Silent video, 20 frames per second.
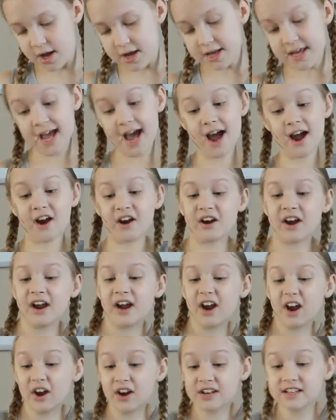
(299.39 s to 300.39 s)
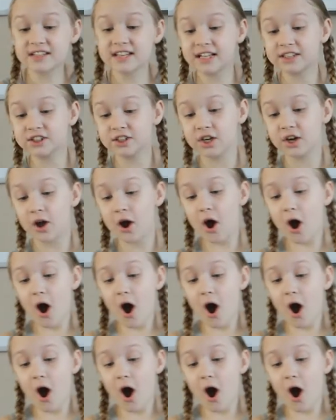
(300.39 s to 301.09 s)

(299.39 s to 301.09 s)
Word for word: Yeah, her hair extension.